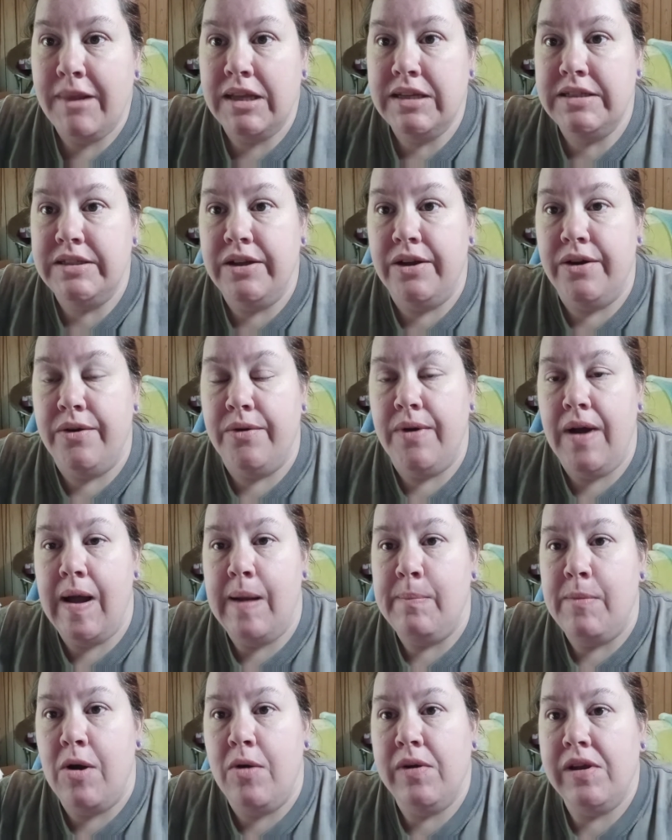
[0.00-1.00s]
so
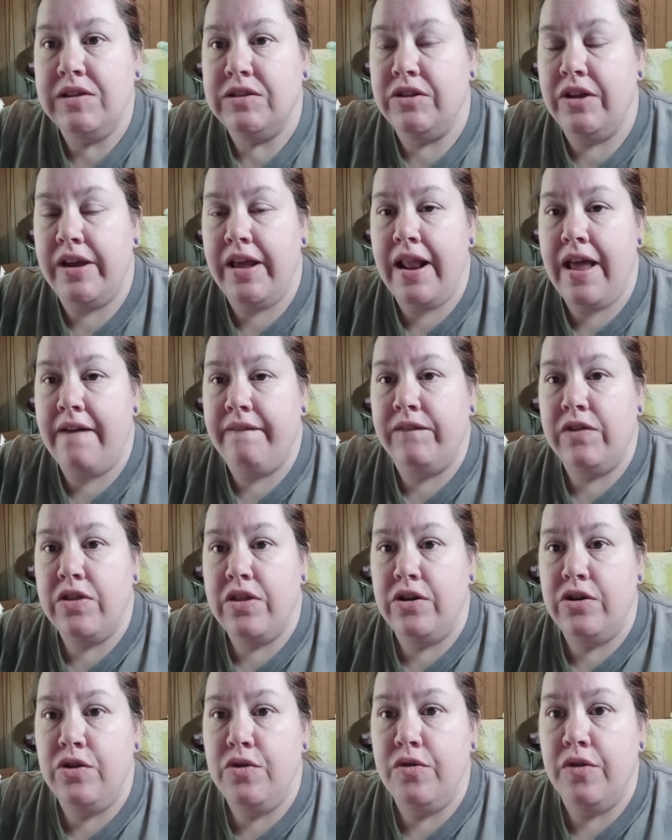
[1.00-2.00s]
I'm always looking out for
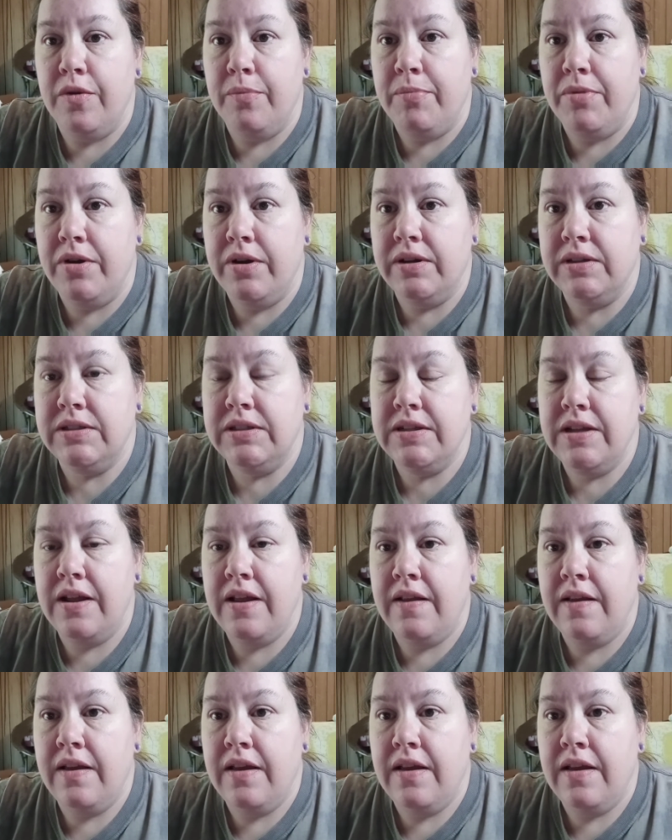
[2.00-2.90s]
the newer books.